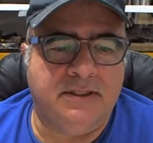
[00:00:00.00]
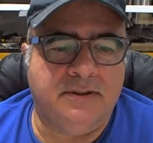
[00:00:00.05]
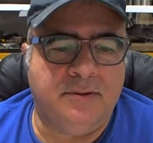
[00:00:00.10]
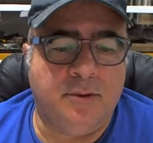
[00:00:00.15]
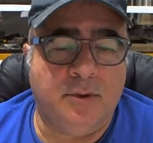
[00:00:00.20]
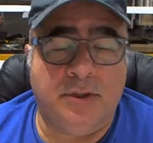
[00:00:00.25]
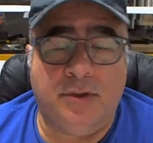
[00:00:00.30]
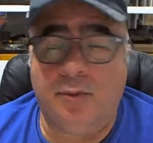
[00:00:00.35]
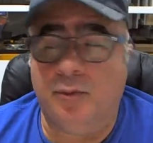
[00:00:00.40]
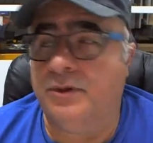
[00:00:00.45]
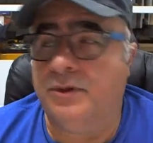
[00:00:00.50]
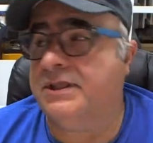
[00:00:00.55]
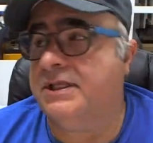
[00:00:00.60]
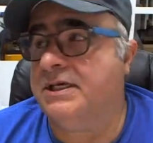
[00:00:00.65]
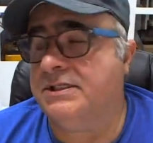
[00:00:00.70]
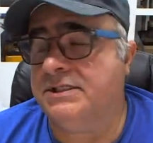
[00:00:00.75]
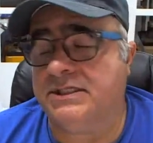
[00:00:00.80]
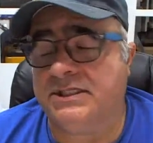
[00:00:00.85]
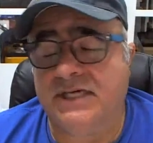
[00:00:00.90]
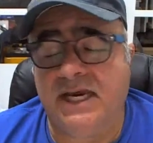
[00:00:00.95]
with
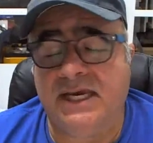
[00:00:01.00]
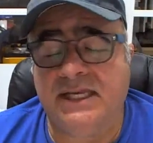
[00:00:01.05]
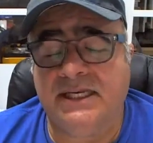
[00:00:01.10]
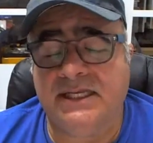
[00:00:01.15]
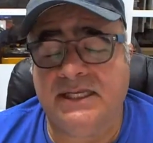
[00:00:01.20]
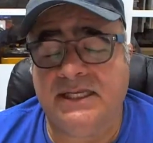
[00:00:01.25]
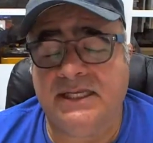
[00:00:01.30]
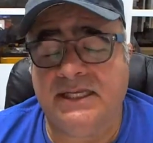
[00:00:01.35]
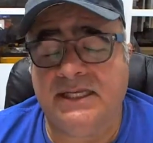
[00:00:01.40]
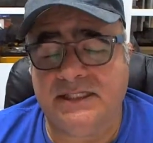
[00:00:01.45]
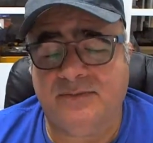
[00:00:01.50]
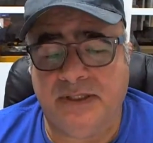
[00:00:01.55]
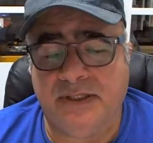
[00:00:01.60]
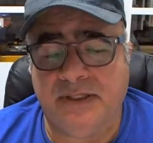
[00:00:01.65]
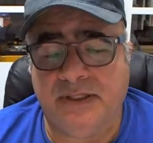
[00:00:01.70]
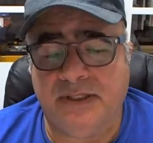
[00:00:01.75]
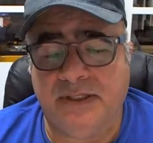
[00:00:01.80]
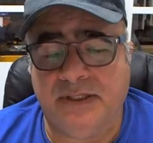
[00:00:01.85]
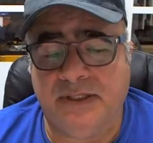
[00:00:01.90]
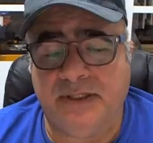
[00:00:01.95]
these Chinese
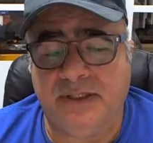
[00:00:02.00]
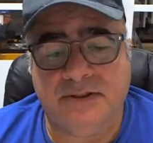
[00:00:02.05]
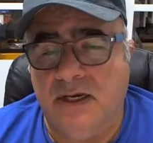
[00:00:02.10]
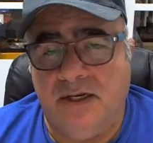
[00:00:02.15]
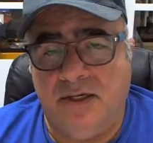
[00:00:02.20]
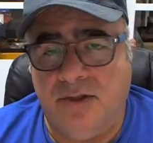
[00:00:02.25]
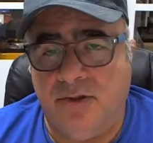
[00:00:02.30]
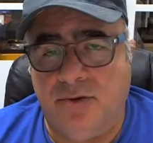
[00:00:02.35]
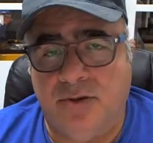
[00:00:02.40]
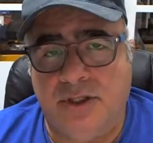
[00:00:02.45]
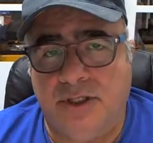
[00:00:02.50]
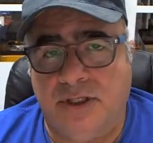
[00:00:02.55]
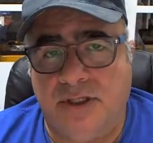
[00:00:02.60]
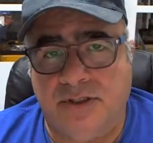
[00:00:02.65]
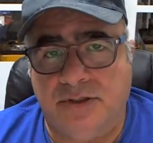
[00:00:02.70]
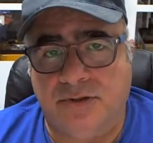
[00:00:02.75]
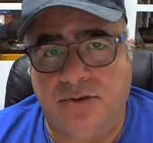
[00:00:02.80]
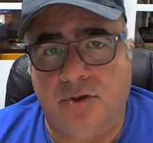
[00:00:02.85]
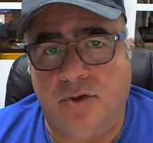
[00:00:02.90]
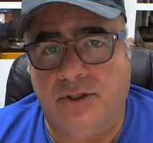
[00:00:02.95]
spindles.
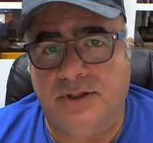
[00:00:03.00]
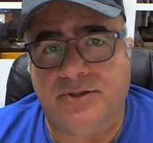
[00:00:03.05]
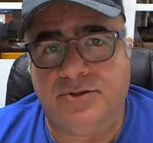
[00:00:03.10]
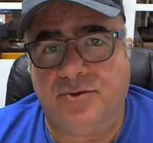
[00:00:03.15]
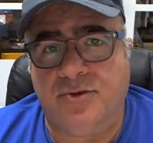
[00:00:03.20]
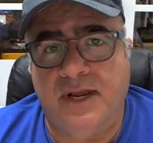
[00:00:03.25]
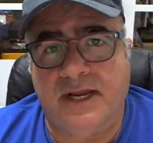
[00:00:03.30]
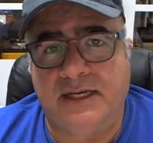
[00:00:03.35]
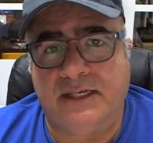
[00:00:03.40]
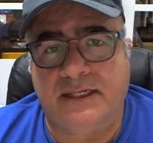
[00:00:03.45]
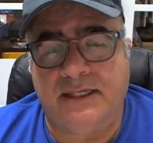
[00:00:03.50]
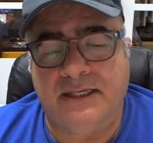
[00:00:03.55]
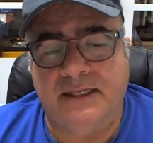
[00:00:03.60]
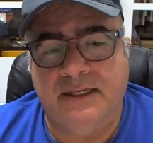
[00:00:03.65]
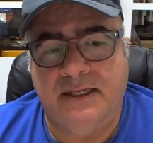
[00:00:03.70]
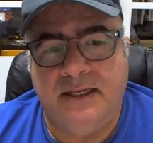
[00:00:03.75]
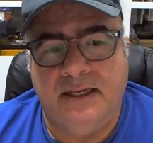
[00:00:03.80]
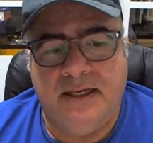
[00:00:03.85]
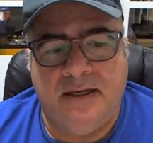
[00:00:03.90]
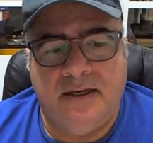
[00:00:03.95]
You can control it
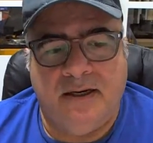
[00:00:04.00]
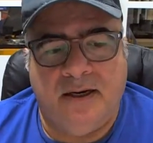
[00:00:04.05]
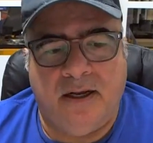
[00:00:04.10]
directly.